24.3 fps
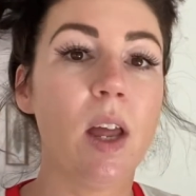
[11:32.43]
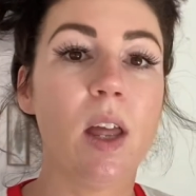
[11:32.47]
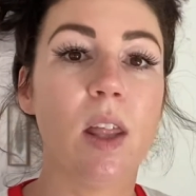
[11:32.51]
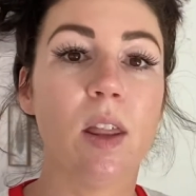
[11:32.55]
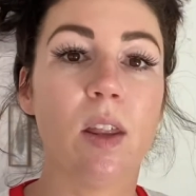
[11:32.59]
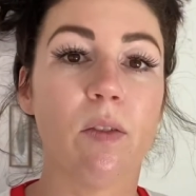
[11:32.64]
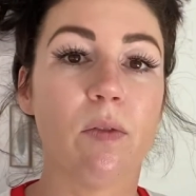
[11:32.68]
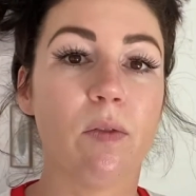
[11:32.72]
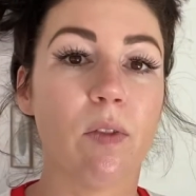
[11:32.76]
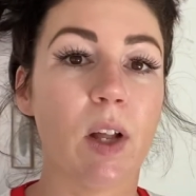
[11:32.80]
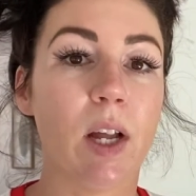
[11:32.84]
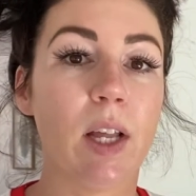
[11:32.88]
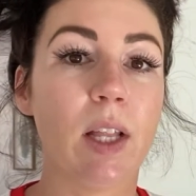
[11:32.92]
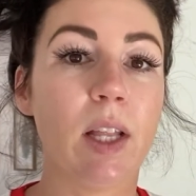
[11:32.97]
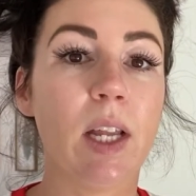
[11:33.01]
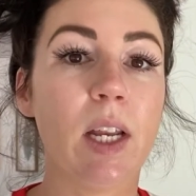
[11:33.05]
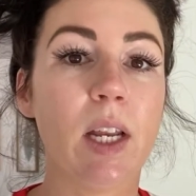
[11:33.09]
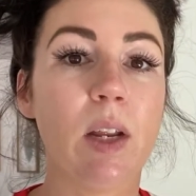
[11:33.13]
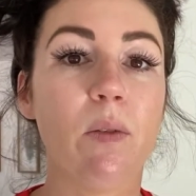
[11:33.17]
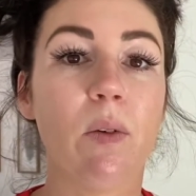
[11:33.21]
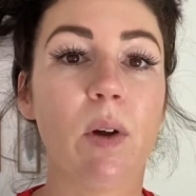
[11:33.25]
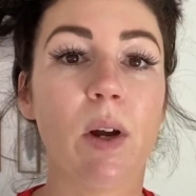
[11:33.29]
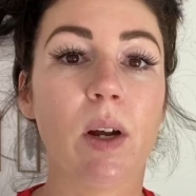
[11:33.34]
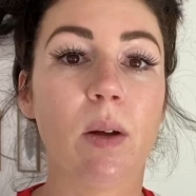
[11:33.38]
The
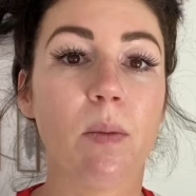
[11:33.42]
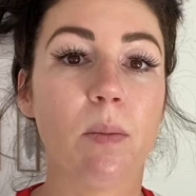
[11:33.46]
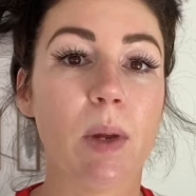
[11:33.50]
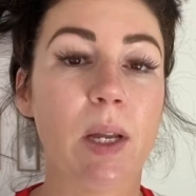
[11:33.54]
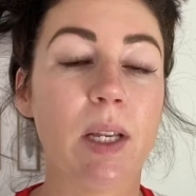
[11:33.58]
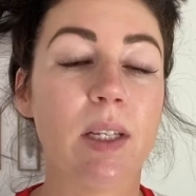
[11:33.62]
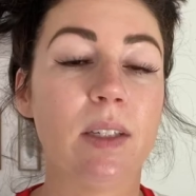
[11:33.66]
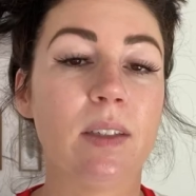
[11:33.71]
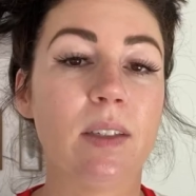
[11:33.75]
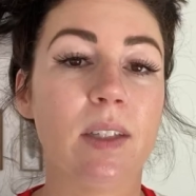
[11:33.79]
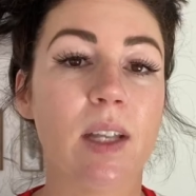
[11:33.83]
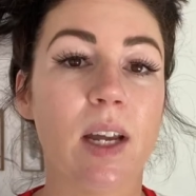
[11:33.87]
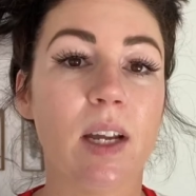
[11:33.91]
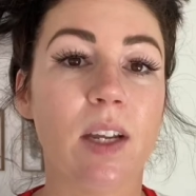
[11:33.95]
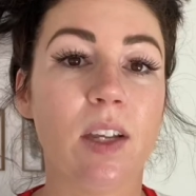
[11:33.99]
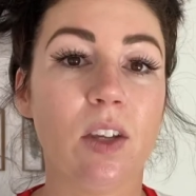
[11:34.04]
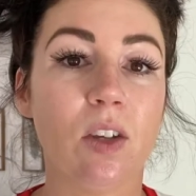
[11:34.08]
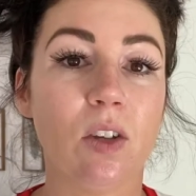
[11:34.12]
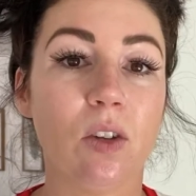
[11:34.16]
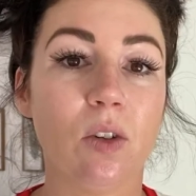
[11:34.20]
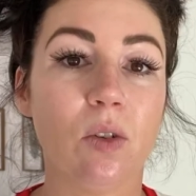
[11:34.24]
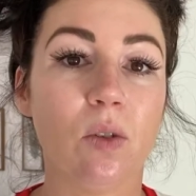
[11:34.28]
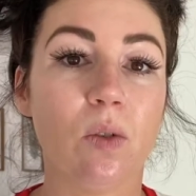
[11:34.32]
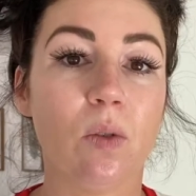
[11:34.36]
Flylady recommends that
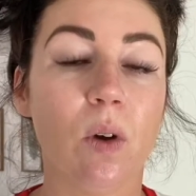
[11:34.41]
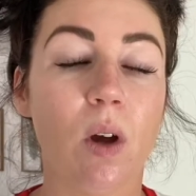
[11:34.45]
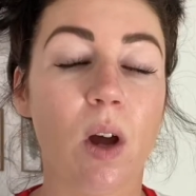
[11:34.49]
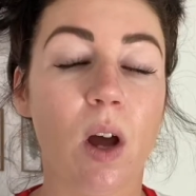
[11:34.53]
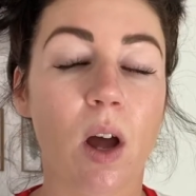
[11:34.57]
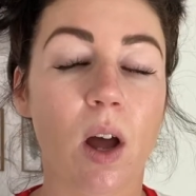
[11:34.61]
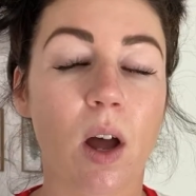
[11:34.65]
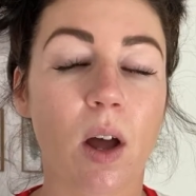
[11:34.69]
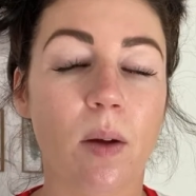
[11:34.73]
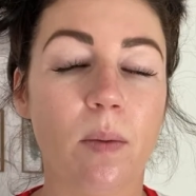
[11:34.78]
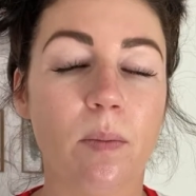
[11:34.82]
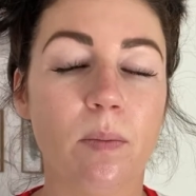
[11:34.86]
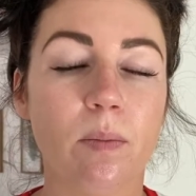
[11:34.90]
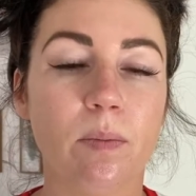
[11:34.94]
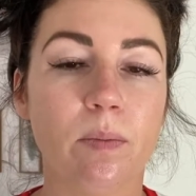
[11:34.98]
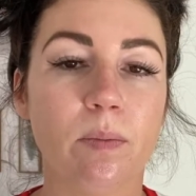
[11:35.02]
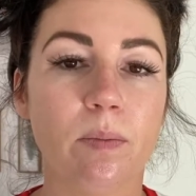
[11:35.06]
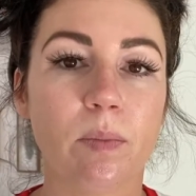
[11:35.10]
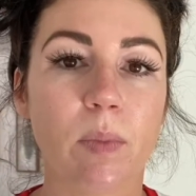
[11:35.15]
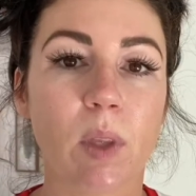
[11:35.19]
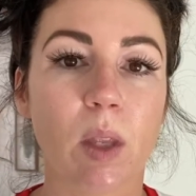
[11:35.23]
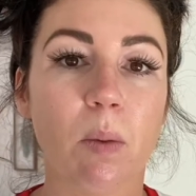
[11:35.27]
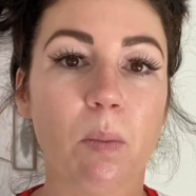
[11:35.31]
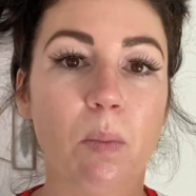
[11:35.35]
you
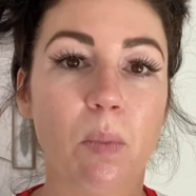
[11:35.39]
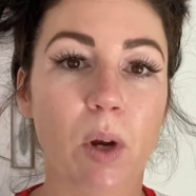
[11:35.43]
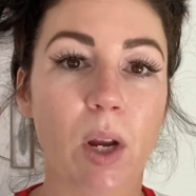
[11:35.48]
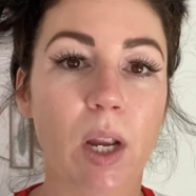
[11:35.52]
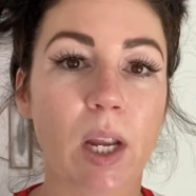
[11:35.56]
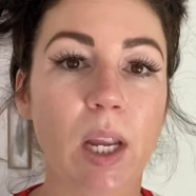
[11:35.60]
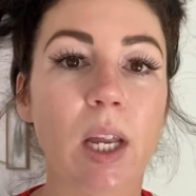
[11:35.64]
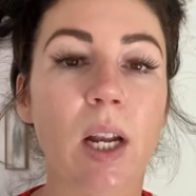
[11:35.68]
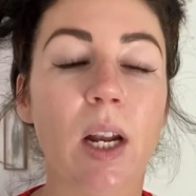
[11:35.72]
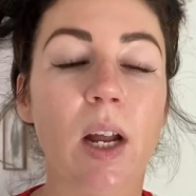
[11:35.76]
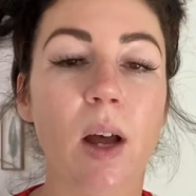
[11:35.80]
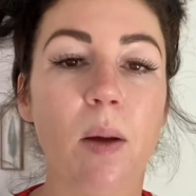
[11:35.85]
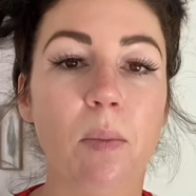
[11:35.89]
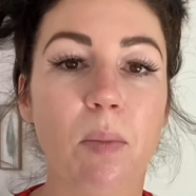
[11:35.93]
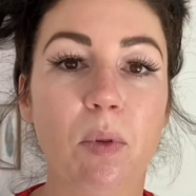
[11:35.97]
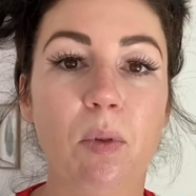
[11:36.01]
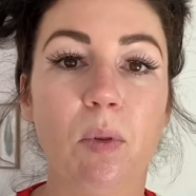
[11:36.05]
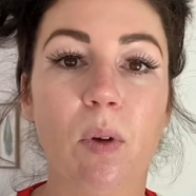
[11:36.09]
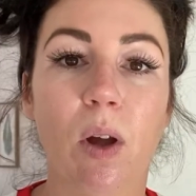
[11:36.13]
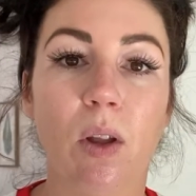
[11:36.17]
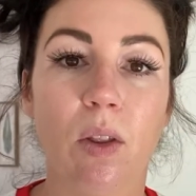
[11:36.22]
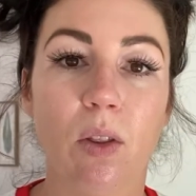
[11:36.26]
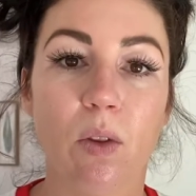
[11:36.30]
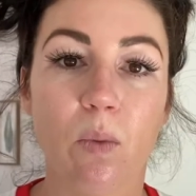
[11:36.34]
break it up
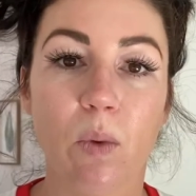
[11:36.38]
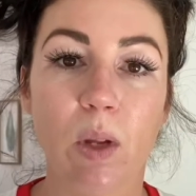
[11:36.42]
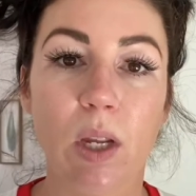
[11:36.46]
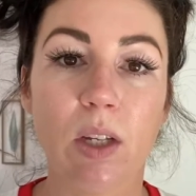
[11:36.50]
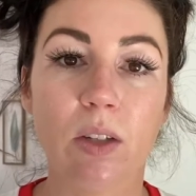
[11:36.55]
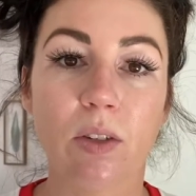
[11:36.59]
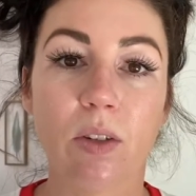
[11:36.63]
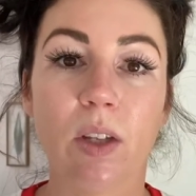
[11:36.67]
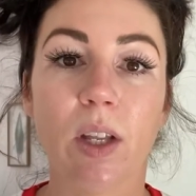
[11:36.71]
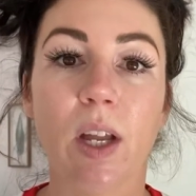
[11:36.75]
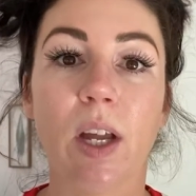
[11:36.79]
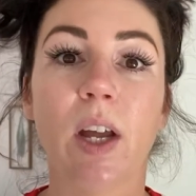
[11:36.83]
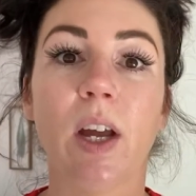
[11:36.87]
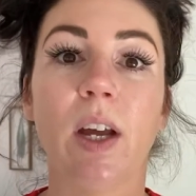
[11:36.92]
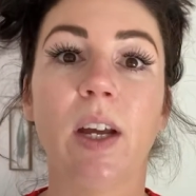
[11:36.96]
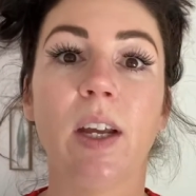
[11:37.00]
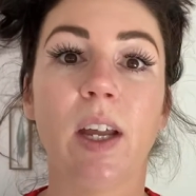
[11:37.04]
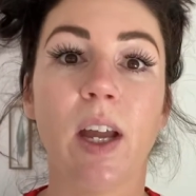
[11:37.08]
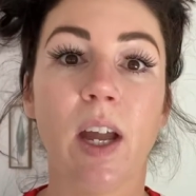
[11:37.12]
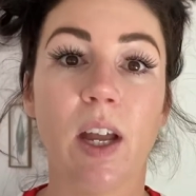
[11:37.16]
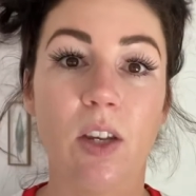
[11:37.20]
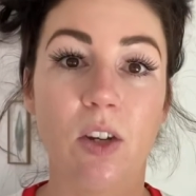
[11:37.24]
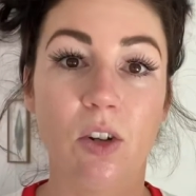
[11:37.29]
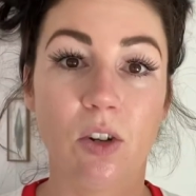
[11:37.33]
throughout the week so that,
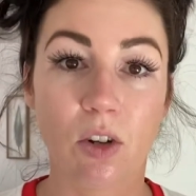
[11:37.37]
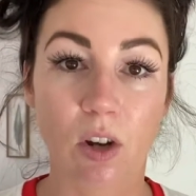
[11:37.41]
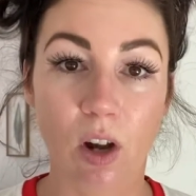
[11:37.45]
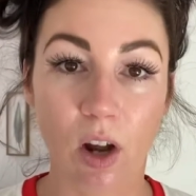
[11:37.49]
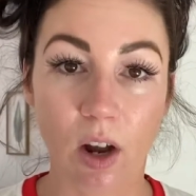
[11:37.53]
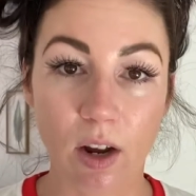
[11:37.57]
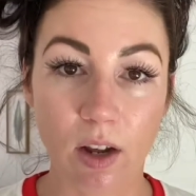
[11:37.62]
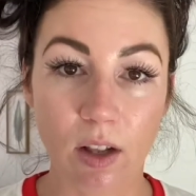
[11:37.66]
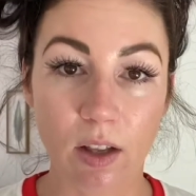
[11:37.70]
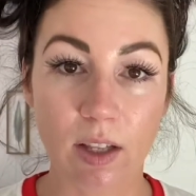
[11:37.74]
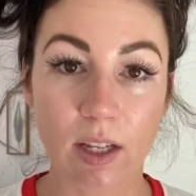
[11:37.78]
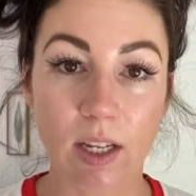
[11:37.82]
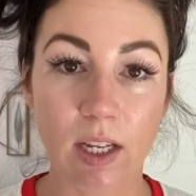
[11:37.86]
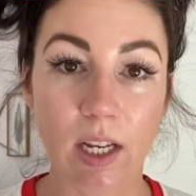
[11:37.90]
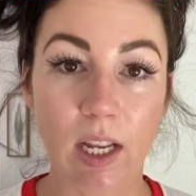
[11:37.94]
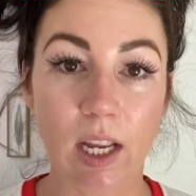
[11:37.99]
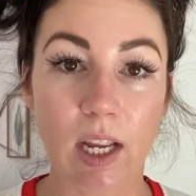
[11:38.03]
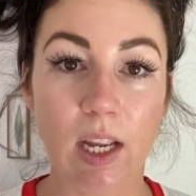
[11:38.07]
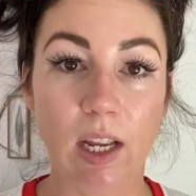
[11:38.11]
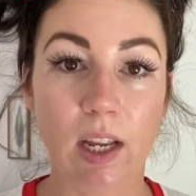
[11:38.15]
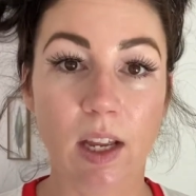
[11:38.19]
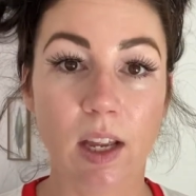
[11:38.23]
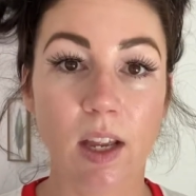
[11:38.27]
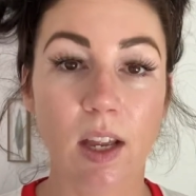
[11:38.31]
again, you're not
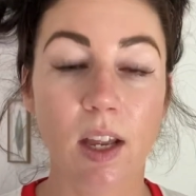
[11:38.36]
cleaning